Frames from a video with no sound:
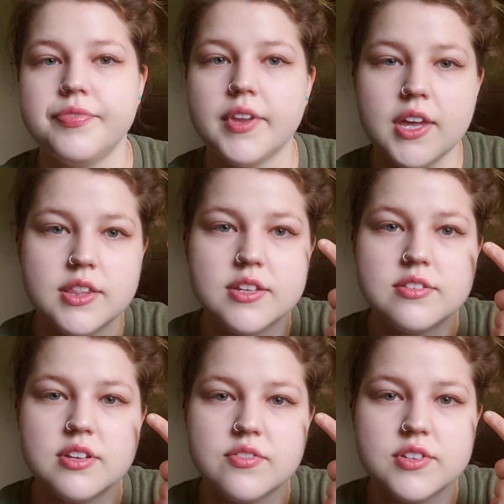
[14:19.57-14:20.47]
and this
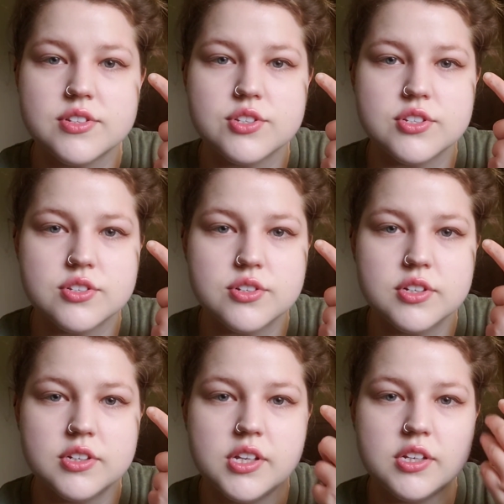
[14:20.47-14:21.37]
stuff is just
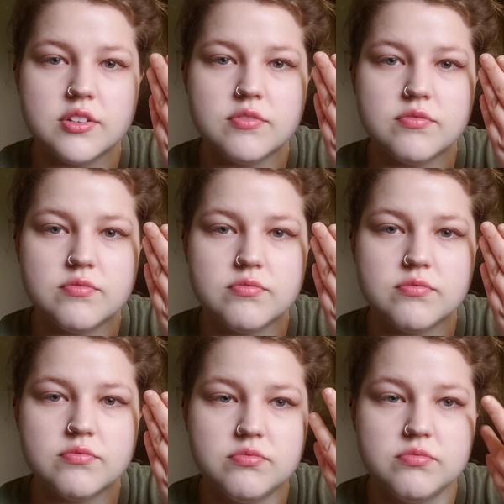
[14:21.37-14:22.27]
gonna like
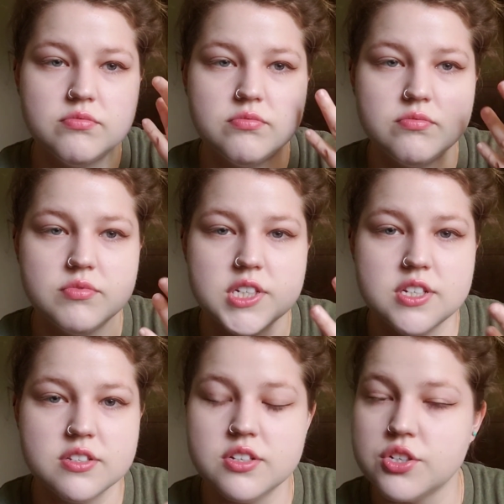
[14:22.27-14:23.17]

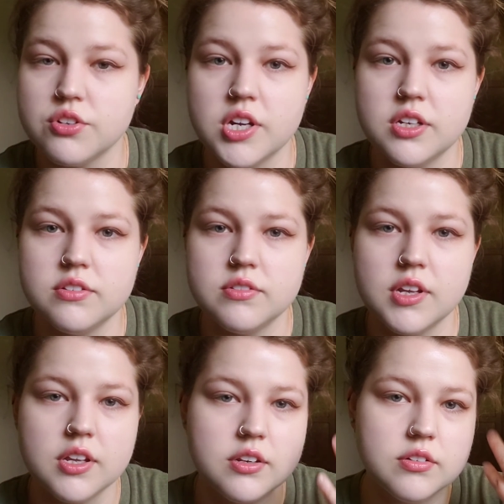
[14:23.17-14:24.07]
disintegrate
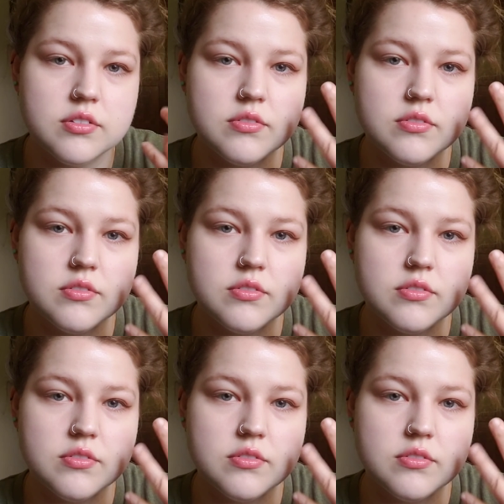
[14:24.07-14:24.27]
and